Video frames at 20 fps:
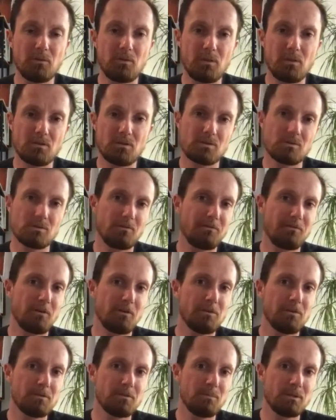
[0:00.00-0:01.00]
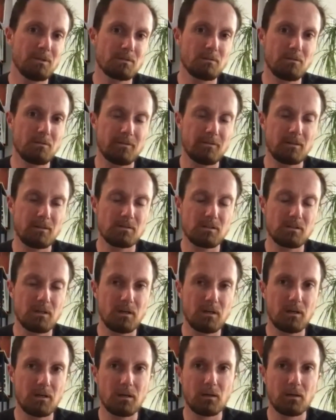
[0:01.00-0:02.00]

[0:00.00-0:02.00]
These are fundamental things that